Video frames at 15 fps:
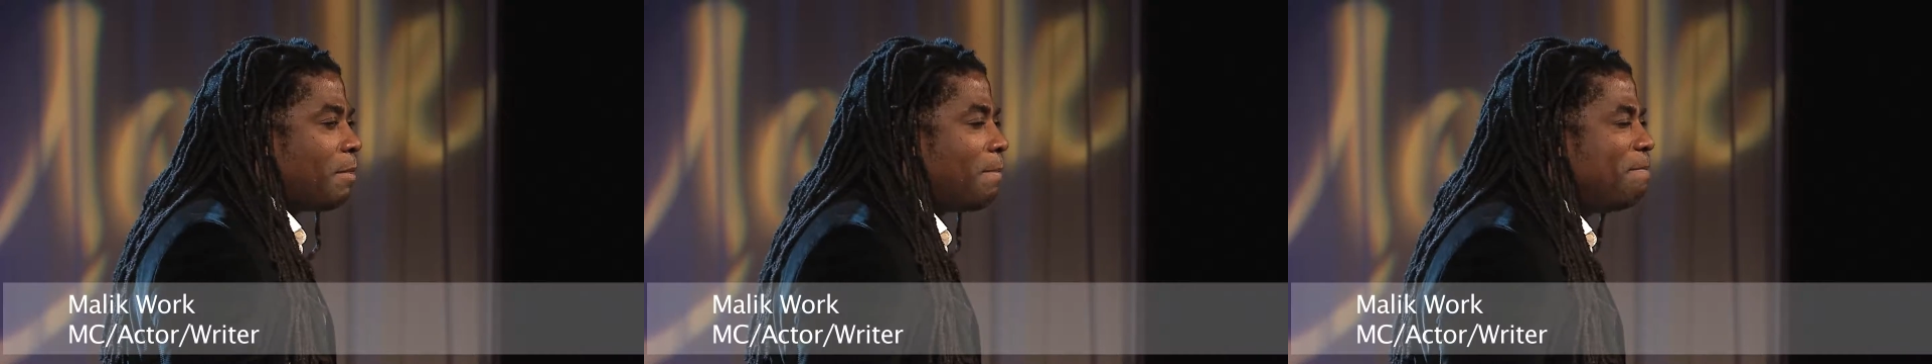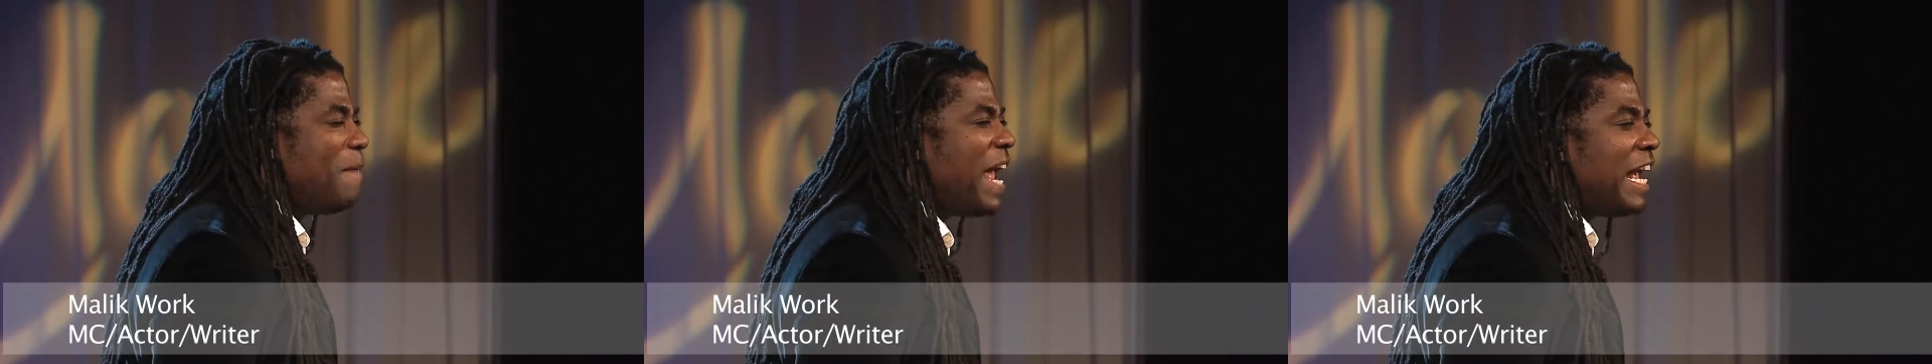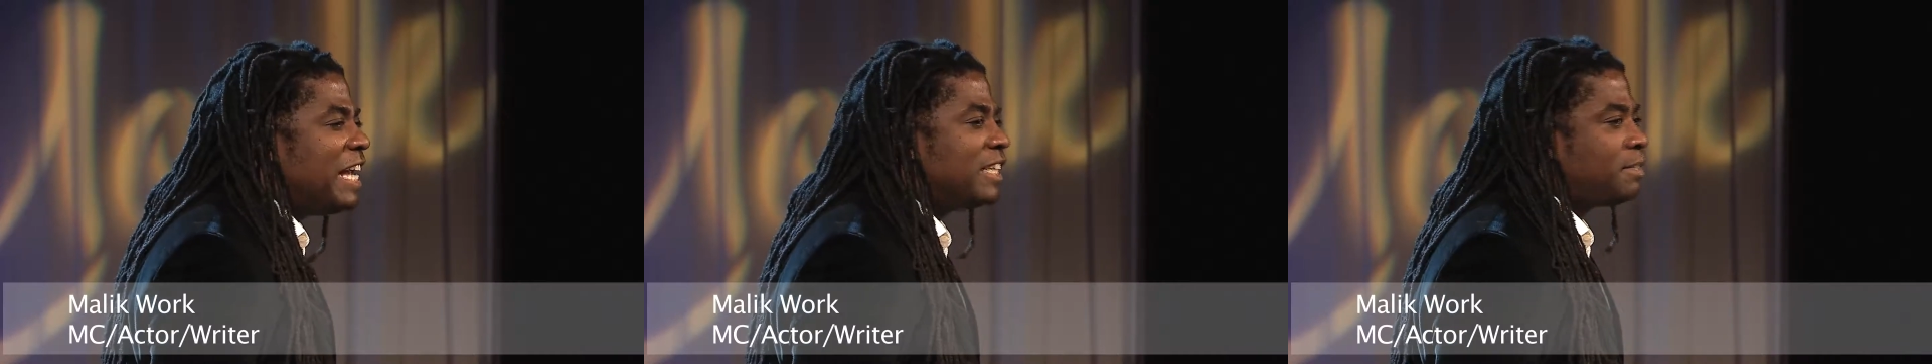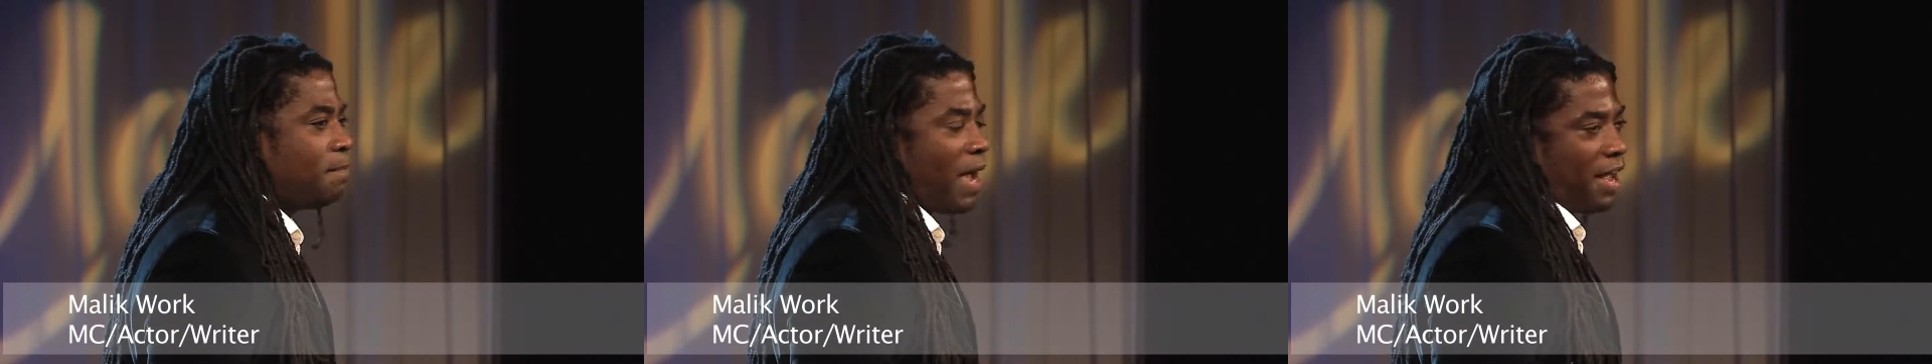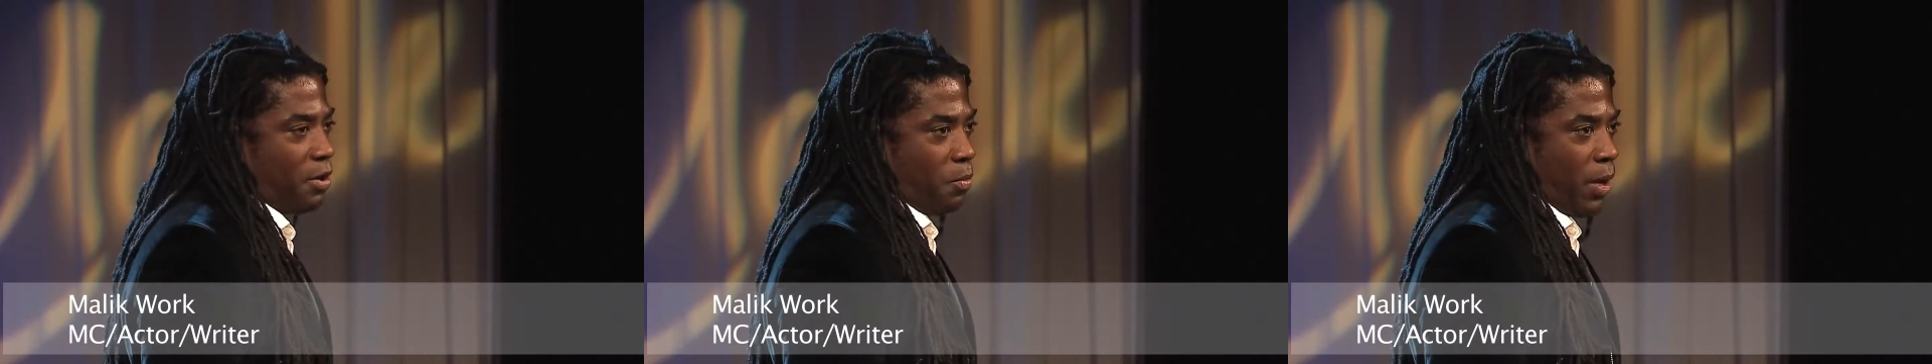amazed
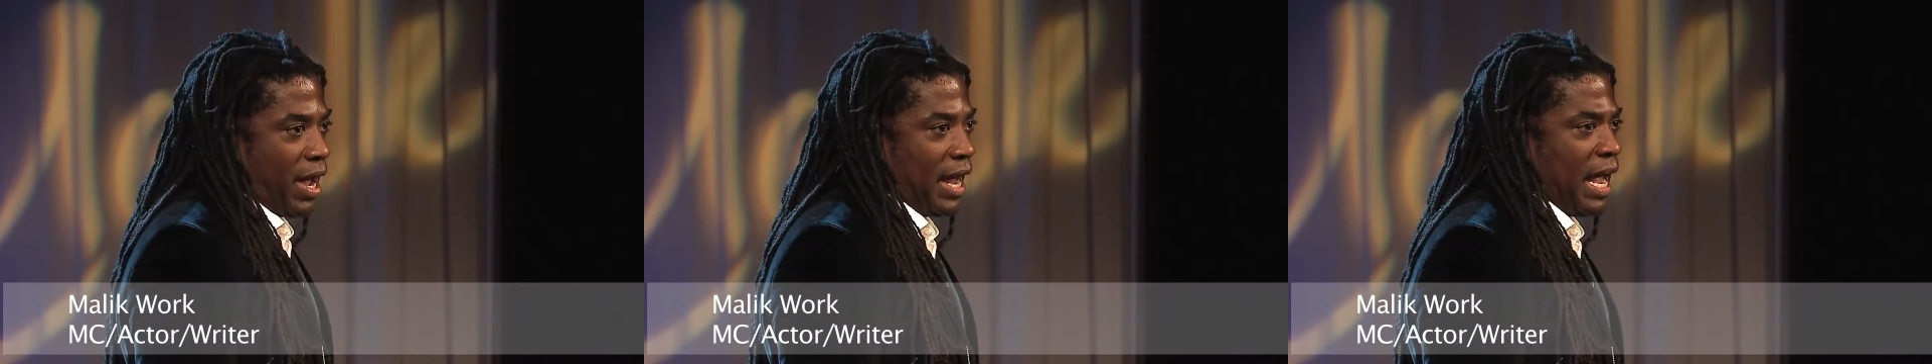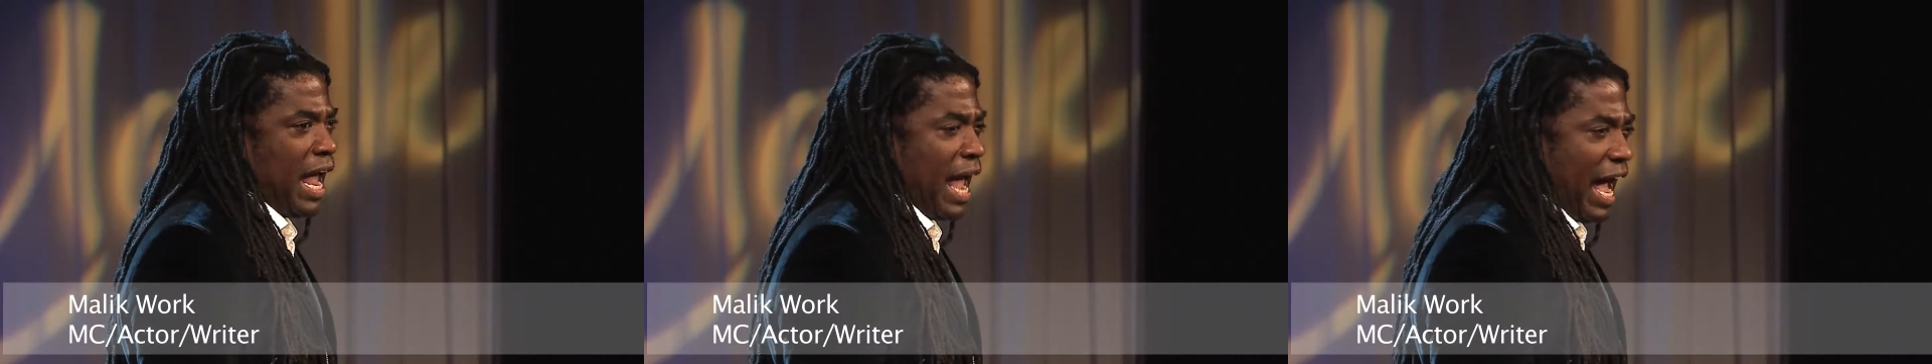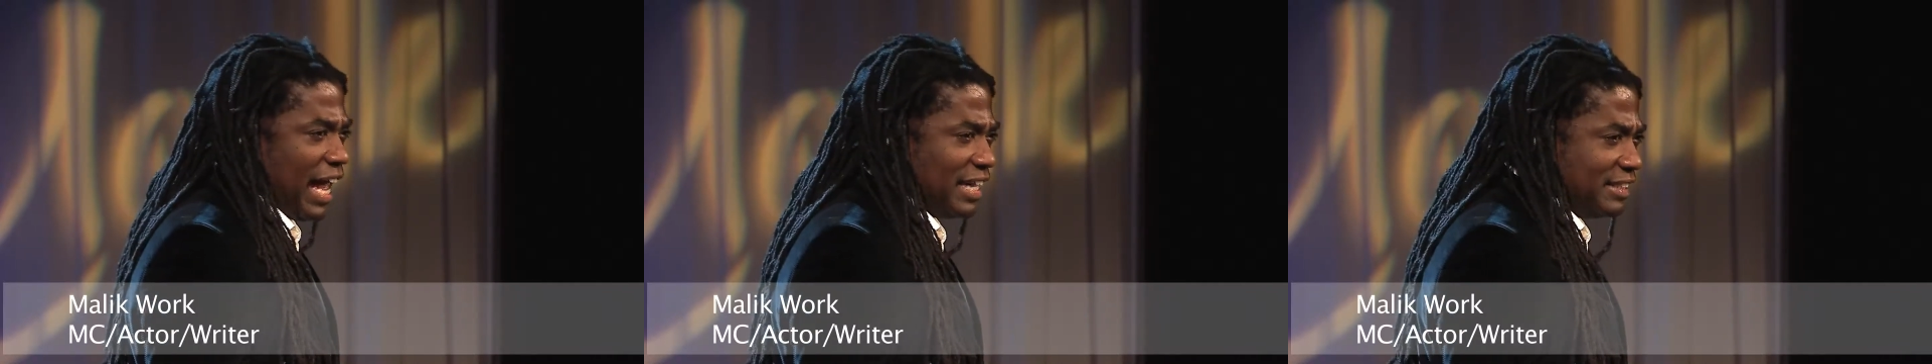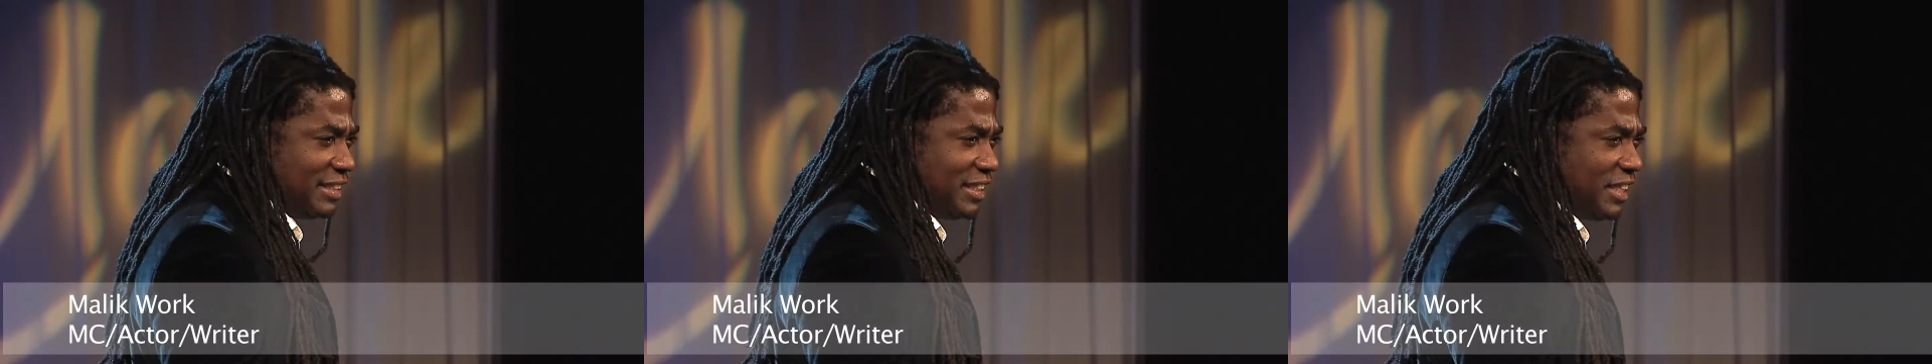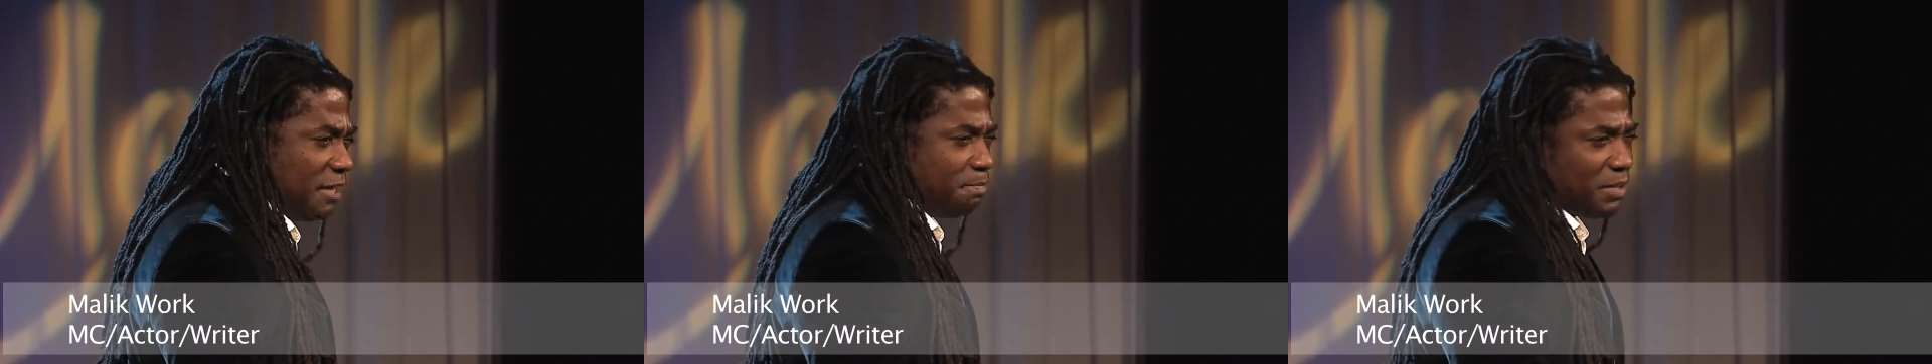by the way I done
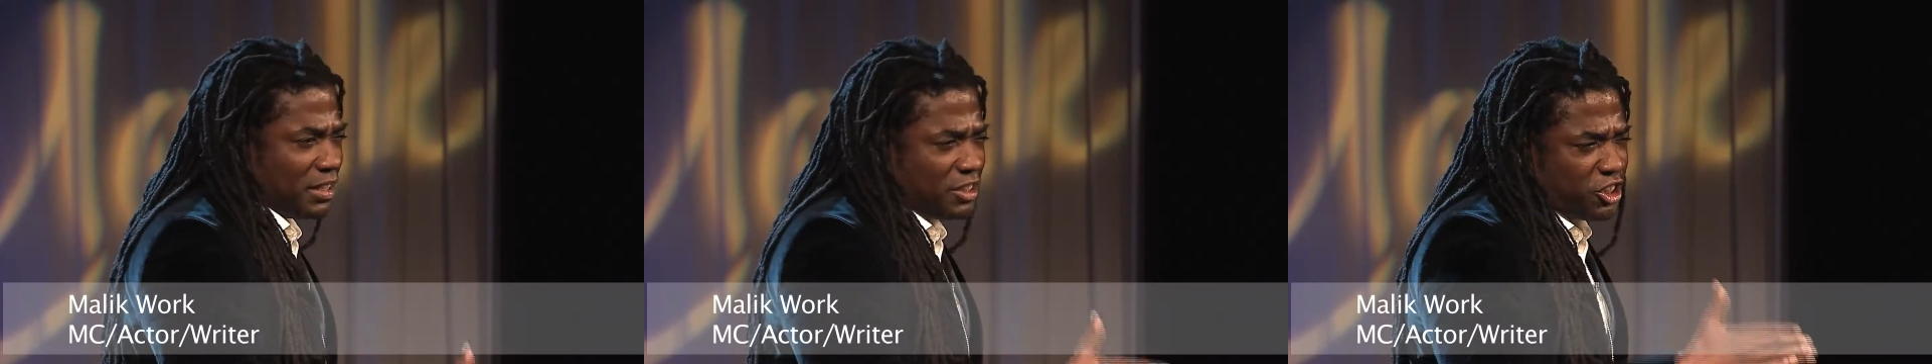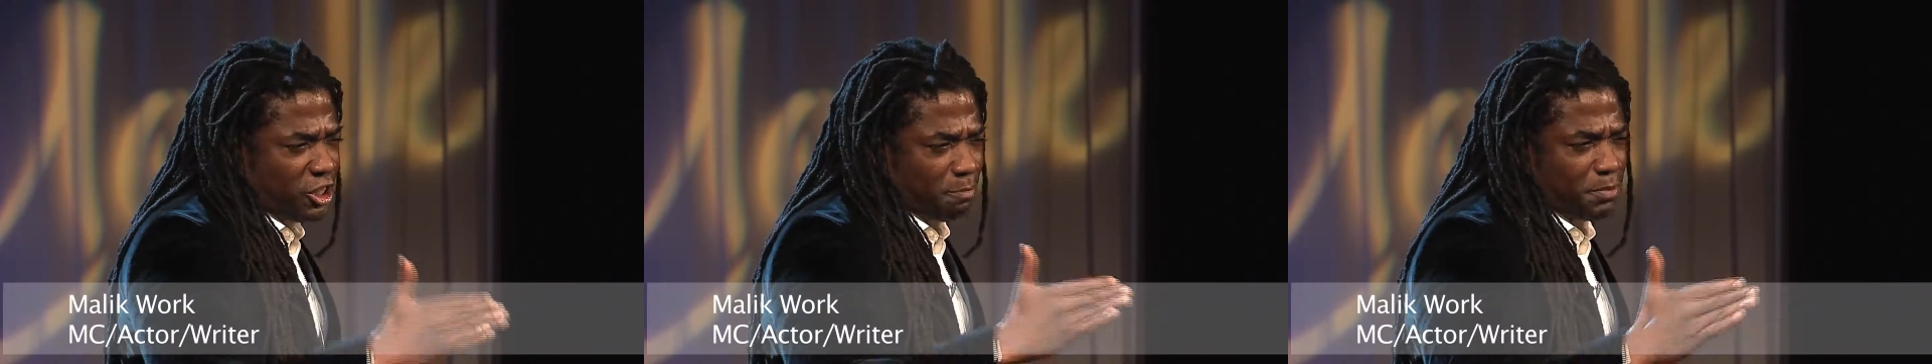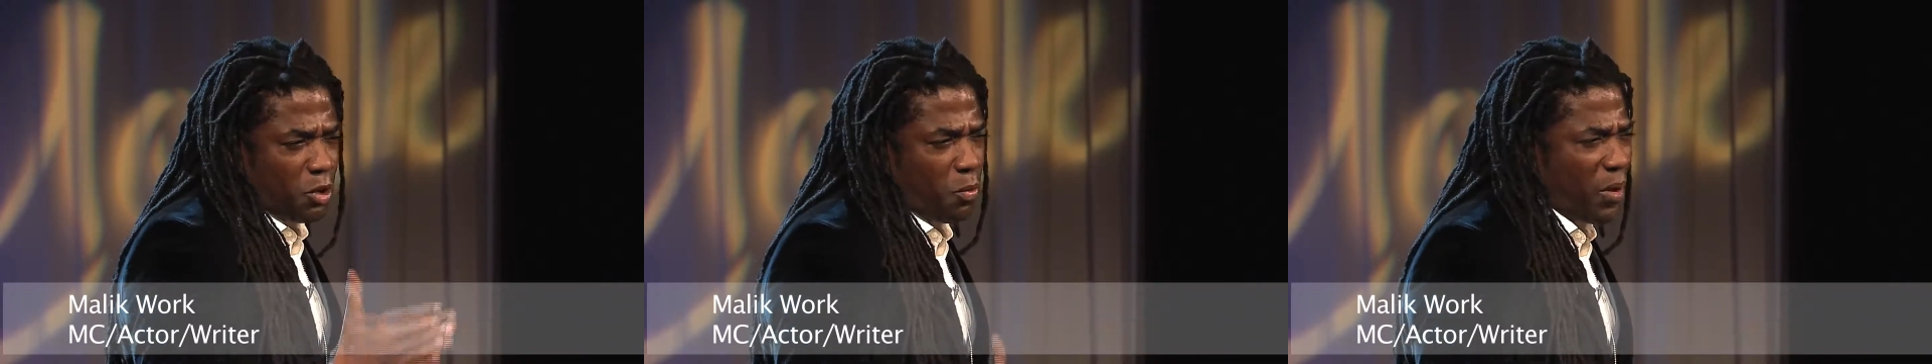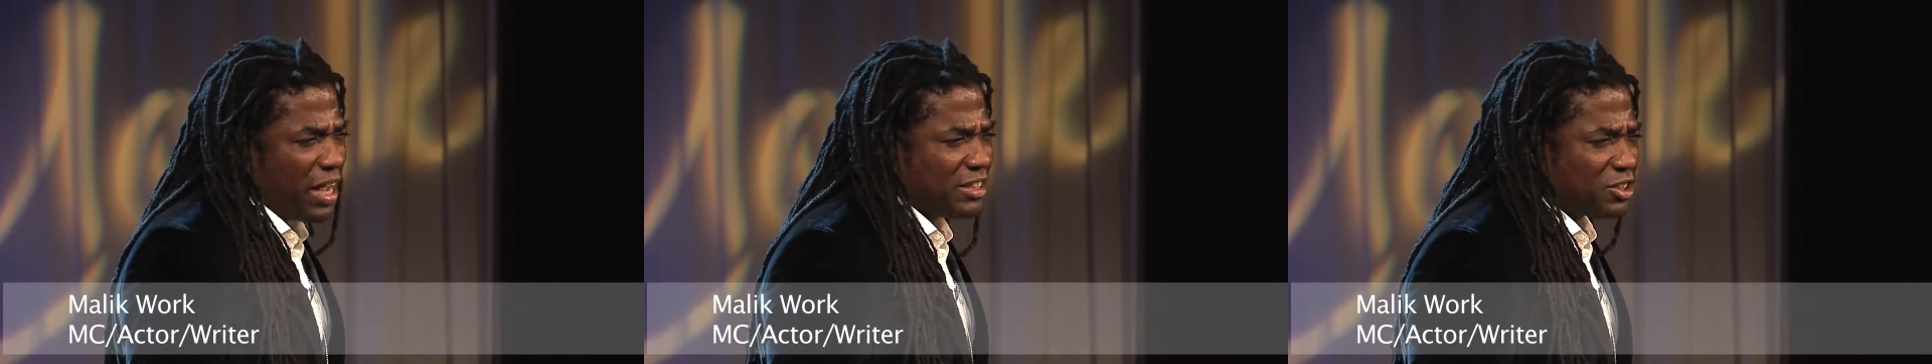chipped and chipped away.